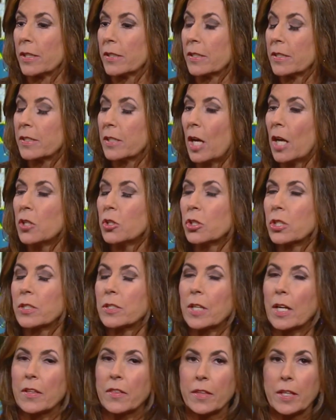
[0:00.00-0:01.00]
It's not
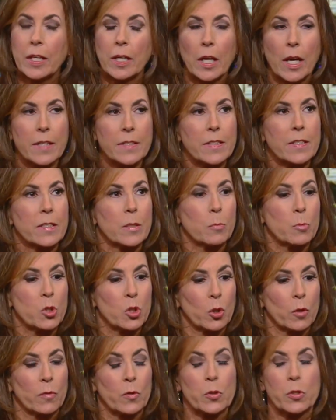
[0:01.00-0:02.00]
just, I think, us as
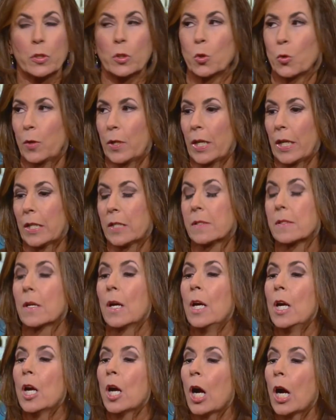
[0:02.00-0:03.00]
observers and critics,
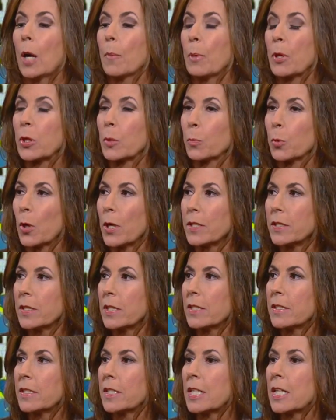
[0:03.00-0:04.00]
but the
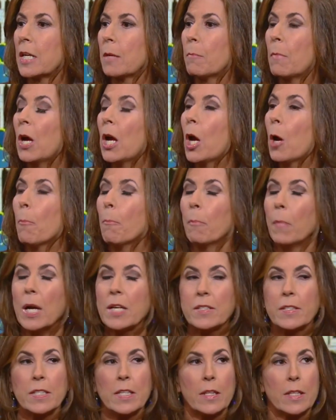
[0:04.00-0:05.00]
president's team
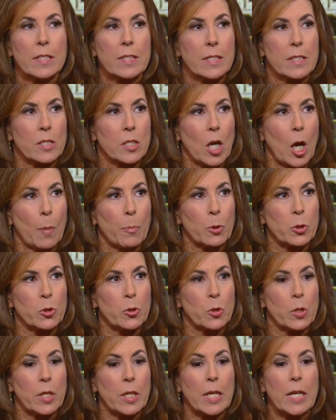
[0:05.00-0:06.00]
must see this as an
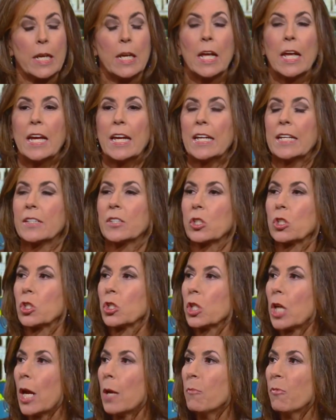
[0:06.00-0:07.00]
opportunity. It's a
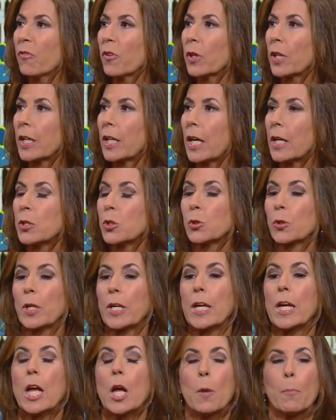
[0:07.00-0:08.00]
shame for the
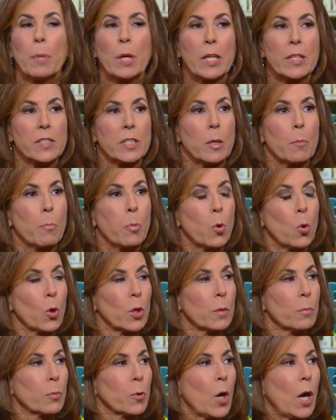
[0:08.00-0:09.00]
country, but it's an
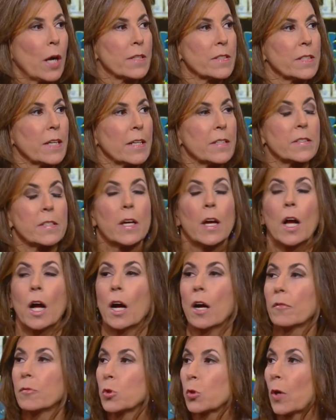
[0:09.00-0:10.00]
important process
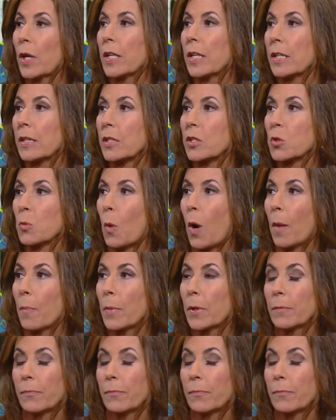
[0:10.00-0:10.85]
of draining the swamp.